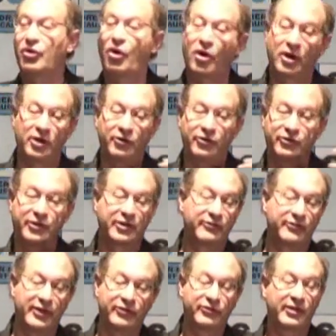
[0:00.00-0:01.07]
Carter is
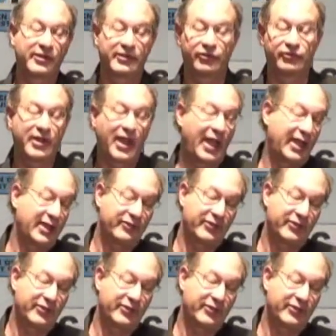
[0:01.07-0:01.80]
convinced to this day,